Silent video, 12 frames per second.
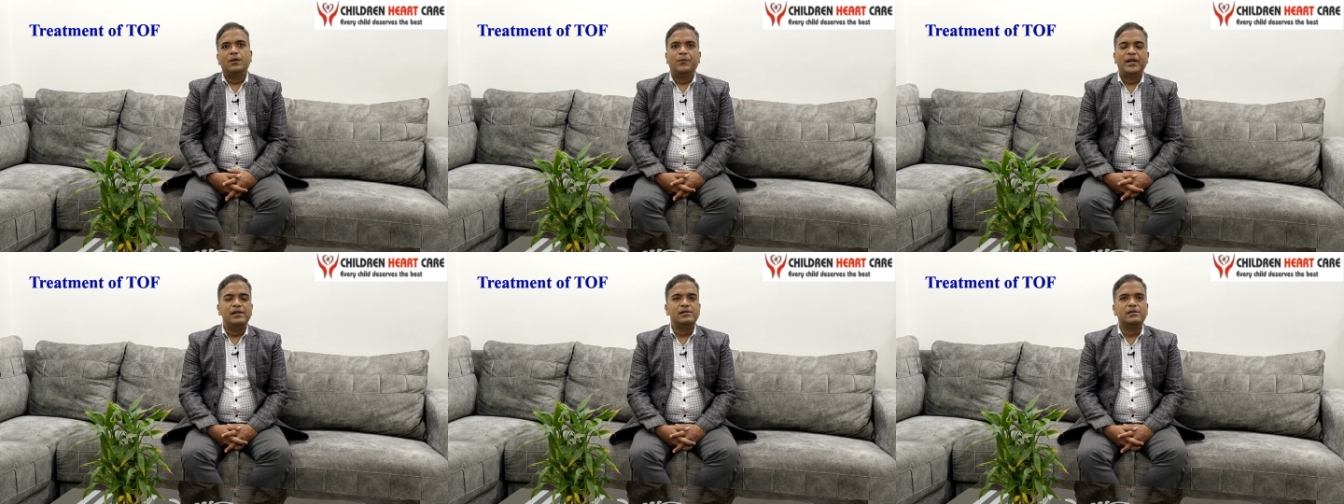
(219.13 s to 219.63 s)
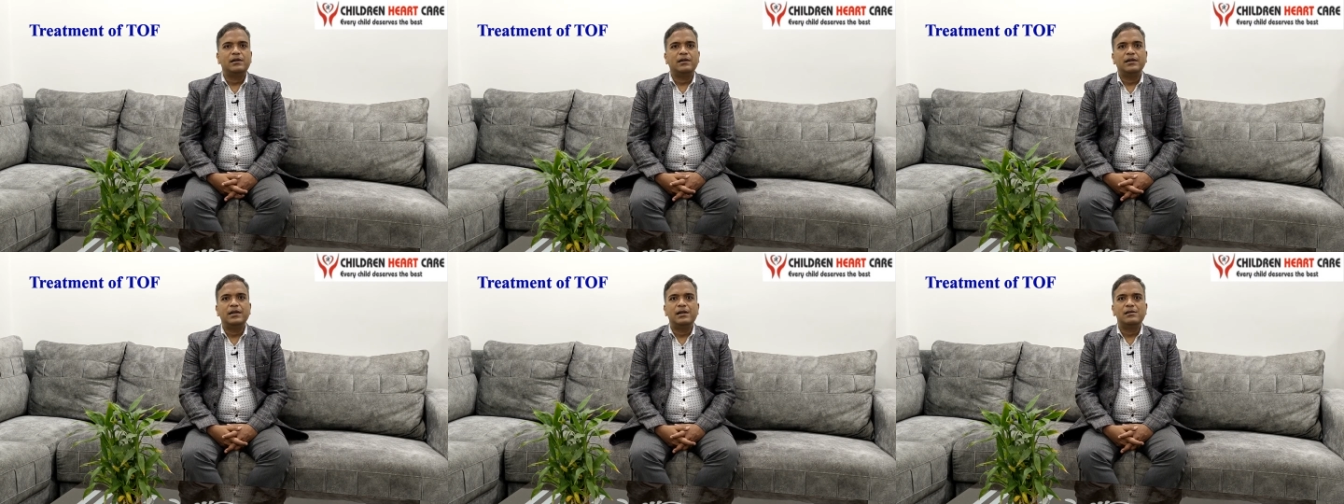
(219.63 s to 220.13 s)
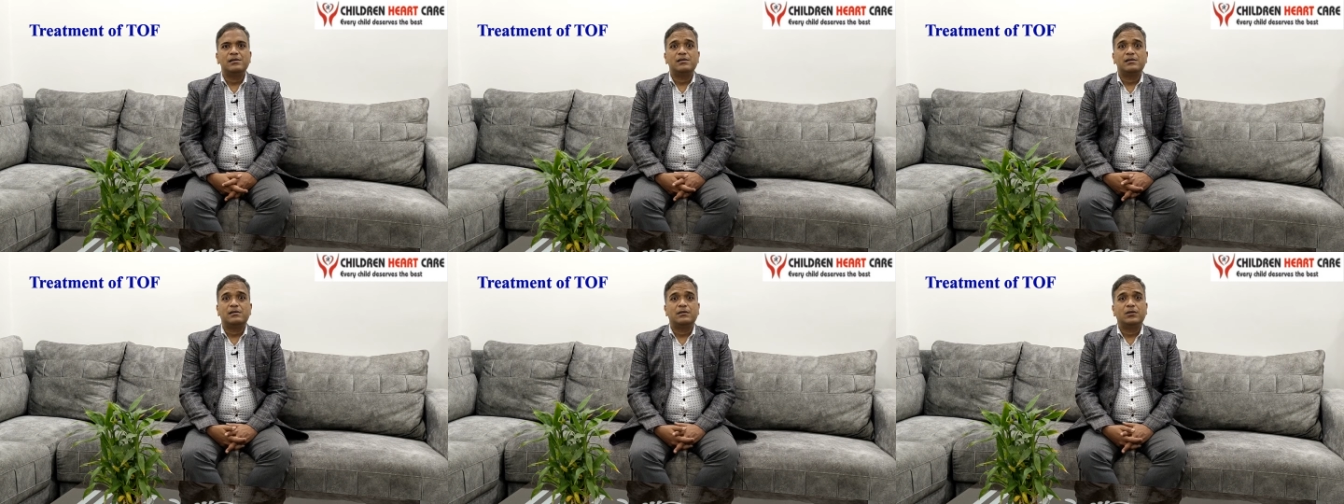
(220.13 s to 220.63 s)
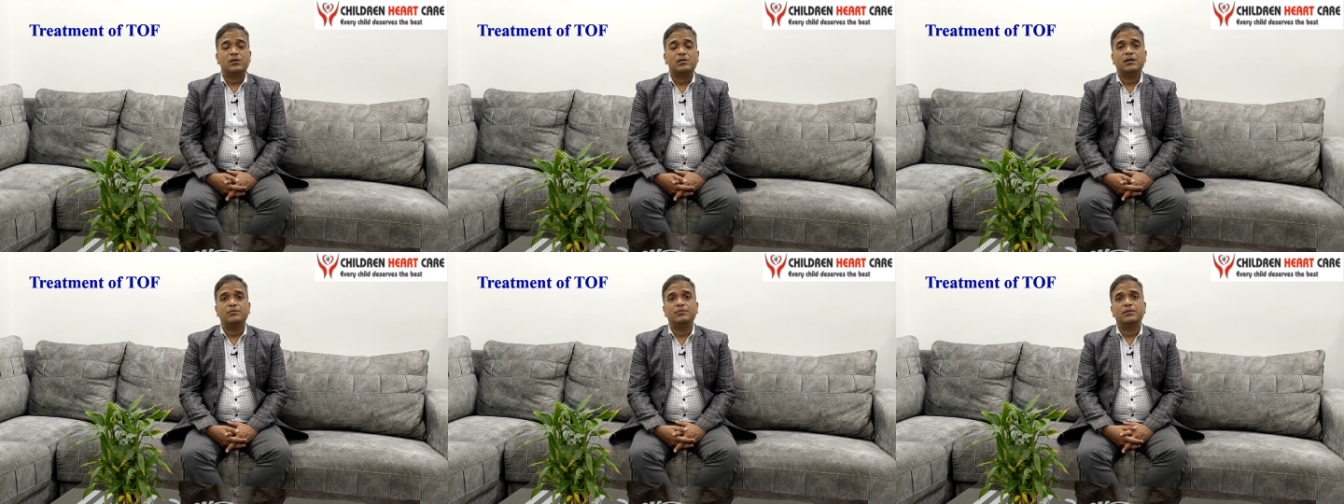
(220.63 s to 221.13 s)
Parents generally ask,
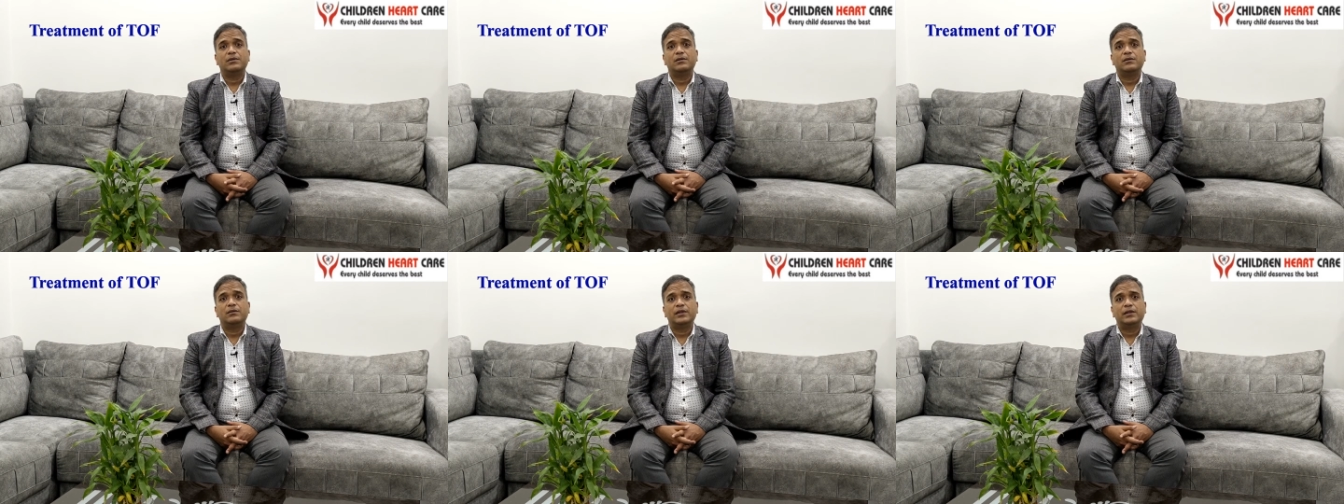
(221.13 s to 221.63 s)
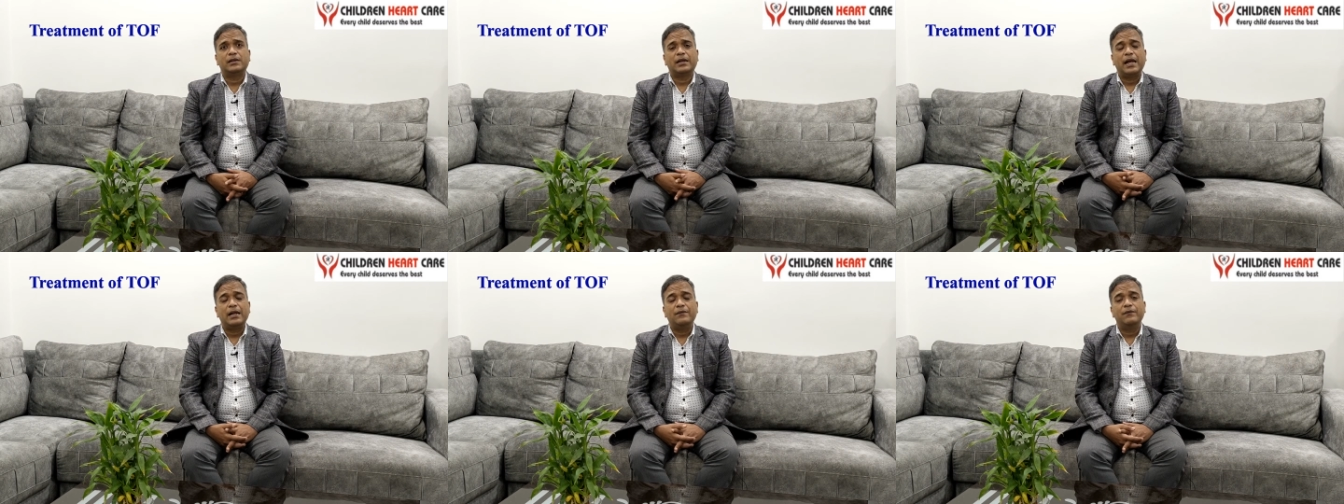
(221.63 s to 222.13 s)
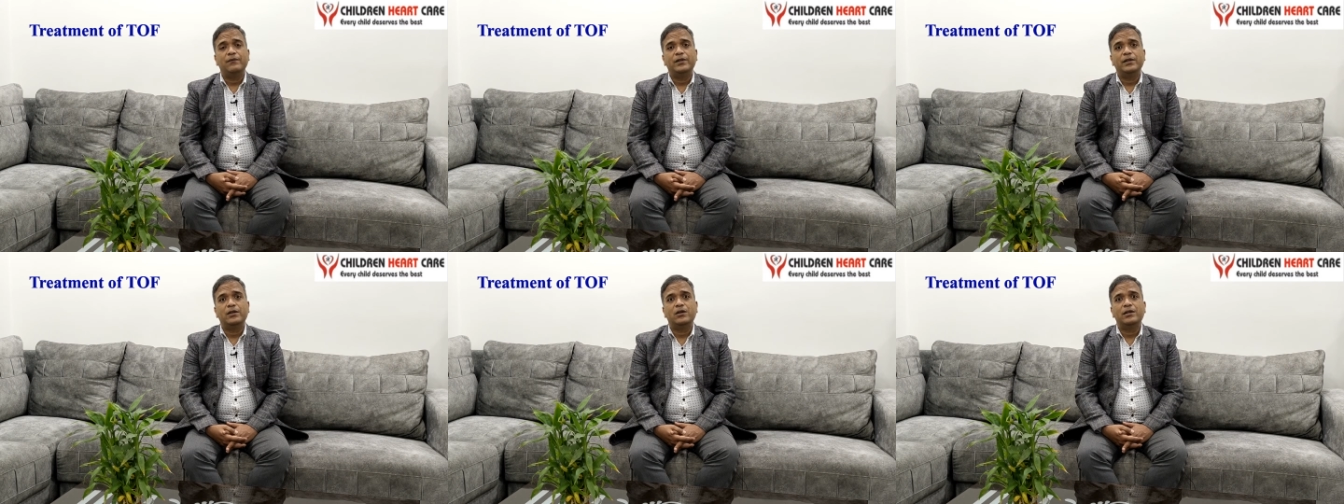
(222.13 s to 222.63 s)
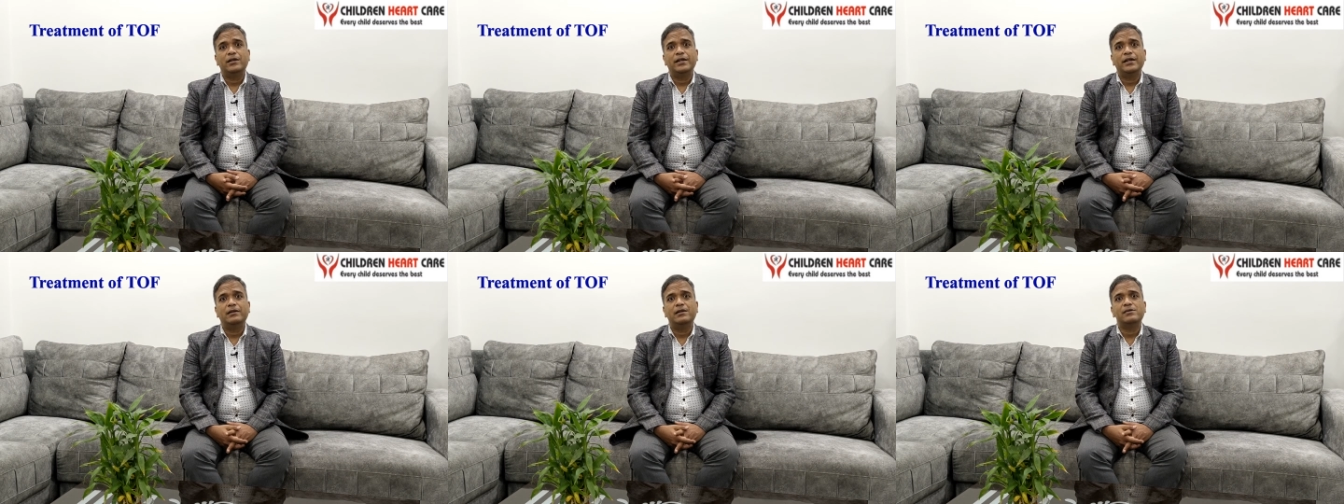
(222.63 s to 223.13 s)
Dr. Saab, can we not
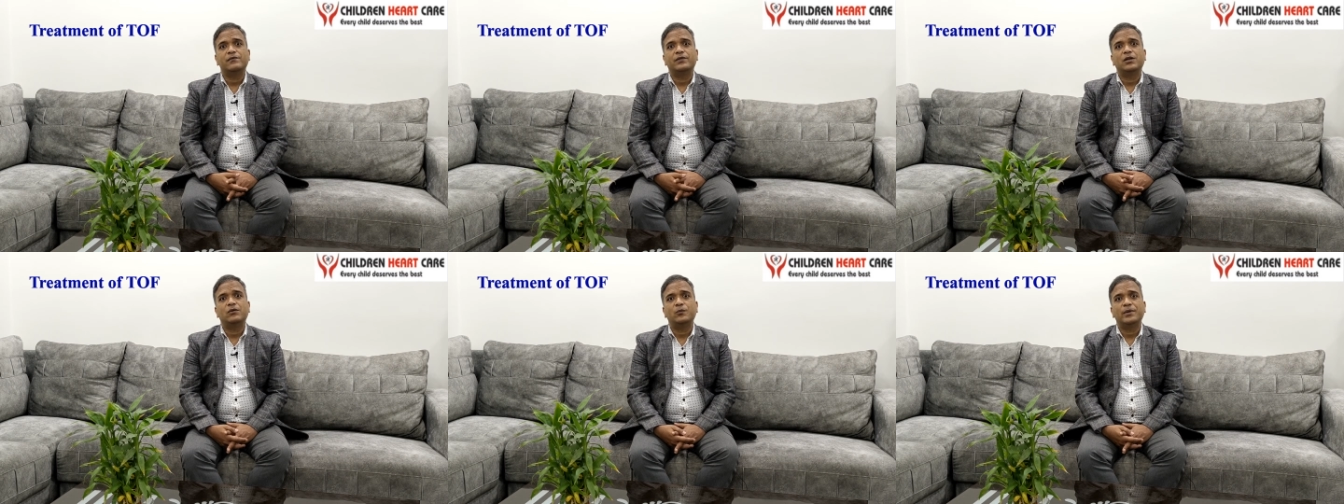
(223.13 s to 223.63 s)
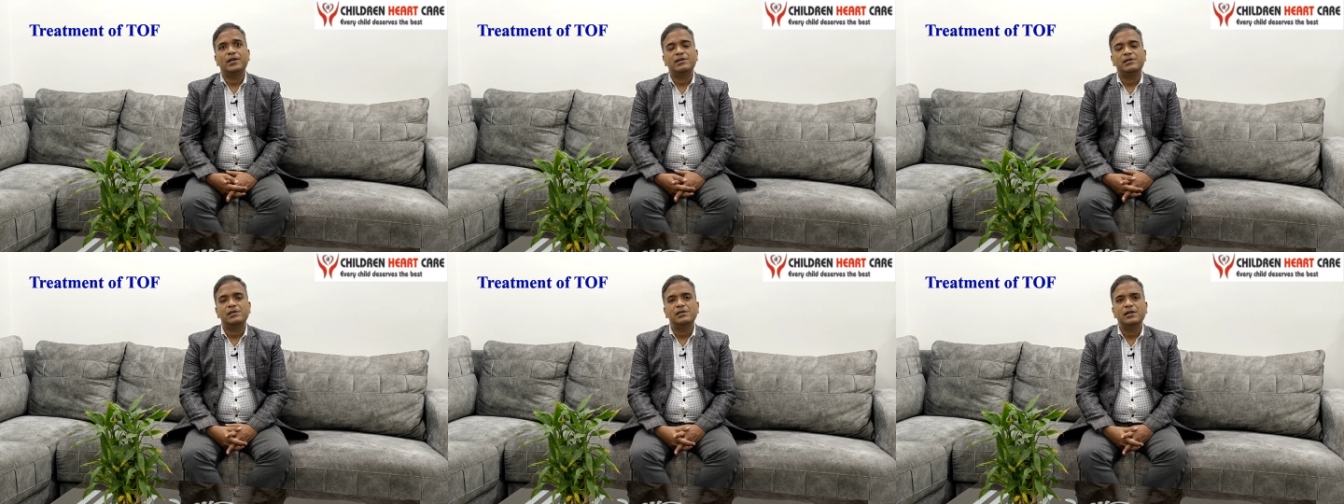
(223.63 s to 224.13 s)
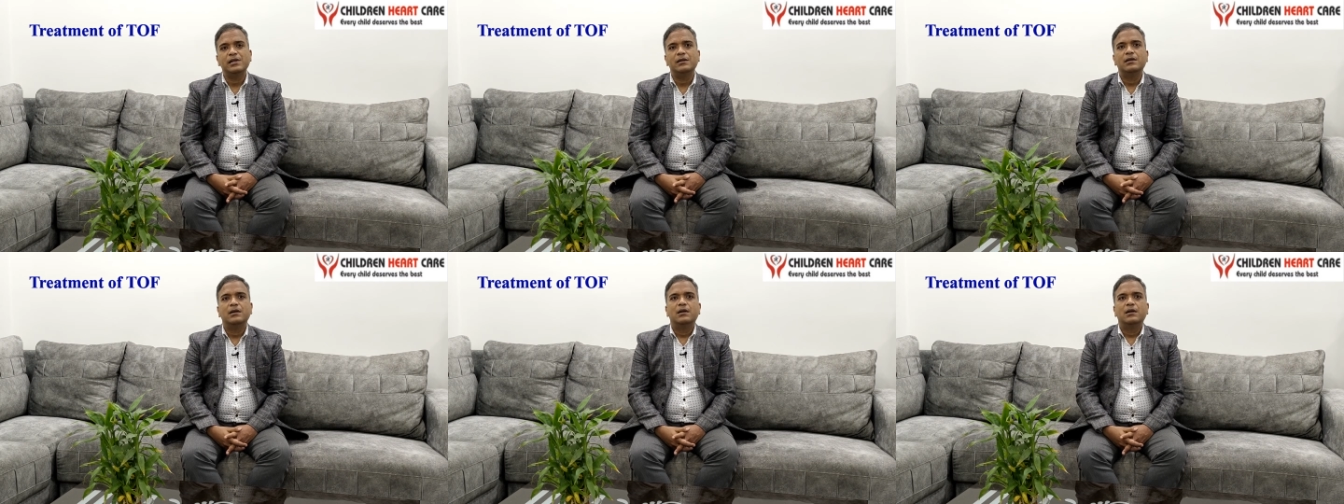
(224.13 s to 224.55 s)
treat this without open heart surgery?